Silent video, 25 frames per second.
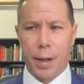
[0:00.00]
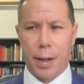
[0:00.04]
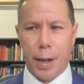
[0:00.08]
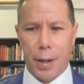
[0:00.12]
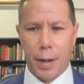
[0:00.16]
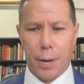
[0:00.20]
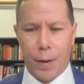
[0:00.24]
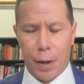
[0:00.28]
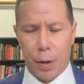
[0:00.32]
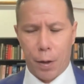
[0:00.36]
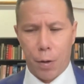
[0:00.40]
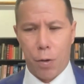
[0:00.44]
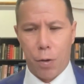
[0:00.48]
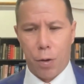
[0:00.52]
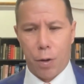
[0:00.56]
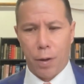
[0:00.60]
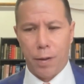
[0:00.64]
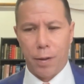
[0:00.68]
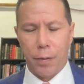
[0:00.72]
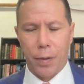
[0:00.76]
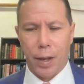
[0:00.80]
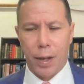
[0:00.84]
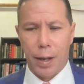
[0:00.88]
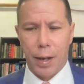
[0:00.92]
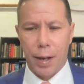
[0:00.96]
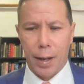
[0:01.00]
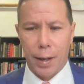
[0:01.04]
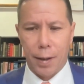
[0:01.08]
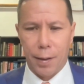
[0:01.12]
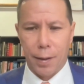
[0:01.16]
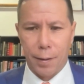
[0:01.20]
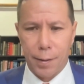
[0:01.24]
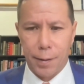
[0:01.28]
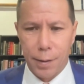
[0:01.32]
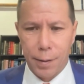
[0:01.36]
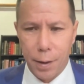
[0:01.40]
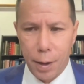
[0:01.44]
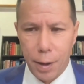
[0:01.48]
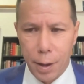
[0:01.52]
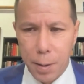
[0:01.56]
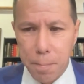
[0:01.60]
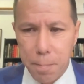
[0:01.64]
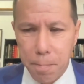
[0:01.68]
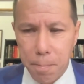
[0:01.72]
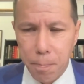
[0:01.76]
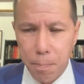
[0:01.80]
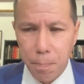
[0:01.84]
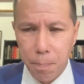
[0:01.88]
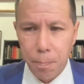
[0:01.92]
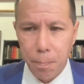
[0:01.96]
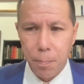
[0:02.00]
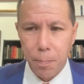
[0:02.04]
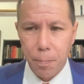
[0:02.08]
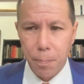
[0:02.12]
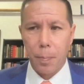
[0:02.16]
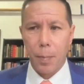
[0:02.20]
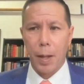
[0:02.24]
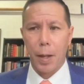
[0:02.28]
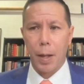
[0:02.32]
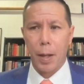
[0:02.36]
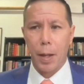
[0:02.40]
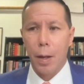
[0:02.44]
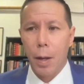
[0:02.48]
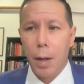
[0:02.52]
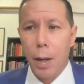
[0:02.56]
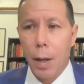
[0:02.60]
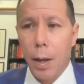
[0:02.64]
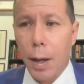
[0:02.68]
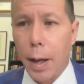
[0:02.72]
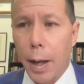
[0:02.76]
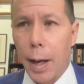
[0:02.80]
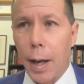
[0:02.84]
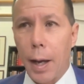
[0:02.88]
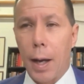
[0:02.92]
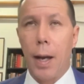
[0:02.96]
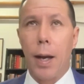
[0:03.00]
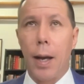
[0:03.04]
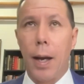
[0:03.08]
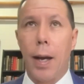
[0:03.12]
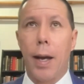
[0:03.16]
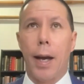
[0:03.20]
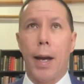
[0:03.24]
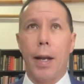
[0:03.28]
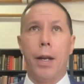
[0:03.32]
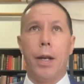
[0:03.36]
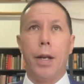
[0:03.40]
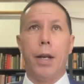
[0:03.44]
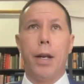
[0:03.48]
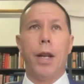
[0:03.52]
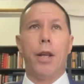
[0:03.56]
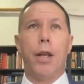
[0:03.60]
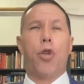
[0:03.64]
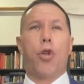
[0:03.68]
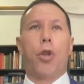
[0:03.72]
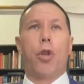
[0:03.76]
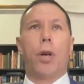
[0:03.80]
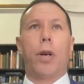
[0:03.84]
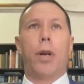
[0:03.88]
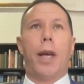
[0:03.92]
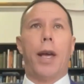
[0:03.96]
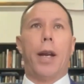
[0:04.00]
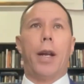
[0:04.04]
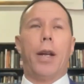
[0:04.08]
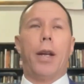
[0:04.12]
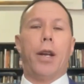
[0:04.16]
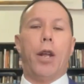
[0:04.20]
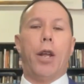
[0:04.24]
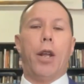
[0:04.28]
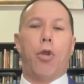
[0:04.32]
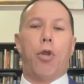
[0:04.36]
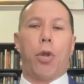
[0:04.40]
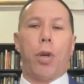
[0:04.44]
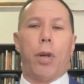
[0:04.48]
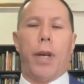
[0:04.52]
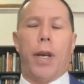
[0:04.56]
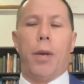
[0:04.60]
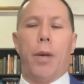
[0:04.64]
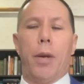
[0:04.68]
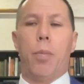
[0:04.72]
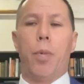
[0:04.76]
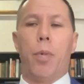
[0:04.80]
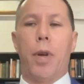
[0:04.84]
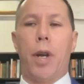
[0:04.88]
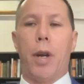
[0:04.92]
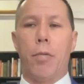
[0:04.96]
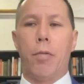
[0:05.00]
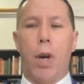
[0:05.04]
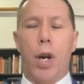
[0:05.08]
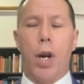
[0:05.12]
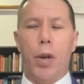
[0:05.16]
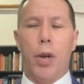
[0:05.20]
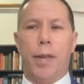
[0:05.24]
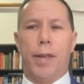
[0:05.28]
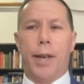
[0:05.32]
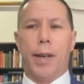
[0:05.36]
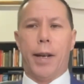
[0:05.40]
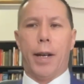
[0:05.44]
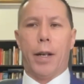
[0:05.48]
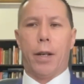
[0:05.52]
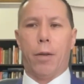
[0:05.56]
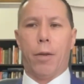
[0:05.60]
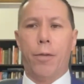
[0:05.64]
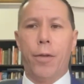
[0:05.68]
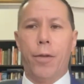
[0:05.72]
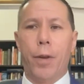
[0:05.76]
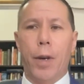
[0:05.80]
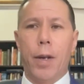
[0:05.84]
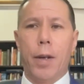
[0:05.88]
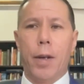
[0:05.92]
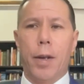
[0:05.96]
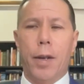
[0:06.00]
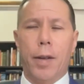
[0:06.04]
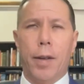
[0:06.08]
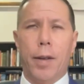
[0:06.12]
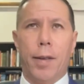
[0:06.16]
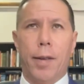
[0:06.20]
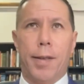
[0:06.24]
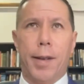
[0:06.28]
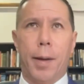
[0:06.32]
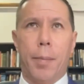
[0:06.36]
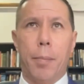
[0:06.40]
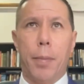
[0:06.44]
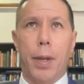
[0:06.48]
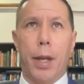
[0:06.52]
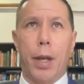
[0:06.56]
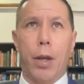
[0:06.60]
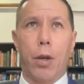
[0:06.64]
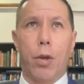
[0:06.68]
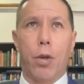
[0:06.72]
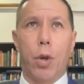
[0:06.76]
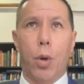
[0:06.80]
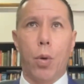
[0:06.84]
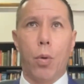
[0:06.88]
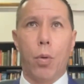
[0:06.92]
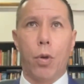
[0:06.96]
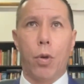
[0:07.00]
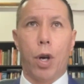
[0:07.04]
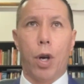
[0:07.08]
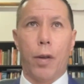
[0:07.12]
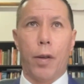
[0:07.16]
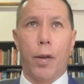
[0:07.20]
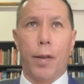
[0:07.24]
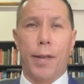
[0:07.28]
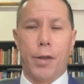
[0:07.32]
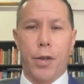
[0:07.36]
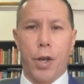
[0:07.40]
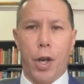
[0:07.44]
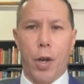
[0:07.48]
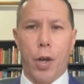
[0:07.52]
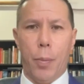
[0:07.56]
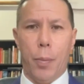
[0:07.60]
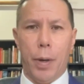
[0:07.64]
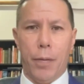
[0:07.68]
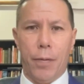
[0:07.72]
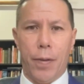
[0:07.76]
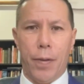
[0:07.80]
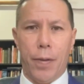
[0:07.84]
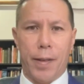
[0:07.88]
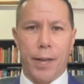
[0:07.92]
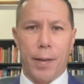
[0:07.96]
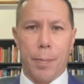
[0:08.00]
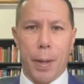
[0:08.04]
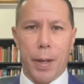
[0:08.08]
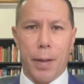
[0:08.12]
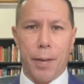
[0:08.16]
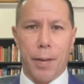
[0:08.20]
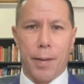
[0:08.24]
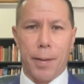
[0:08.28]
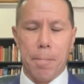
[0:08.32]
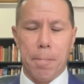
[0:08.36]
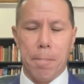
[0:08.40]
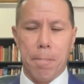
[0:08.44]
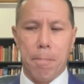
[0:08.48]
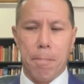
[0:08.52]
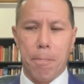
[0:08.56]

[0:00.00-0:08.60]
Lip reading: functions of the ASC. And initially it arose out of something called Austome Investments.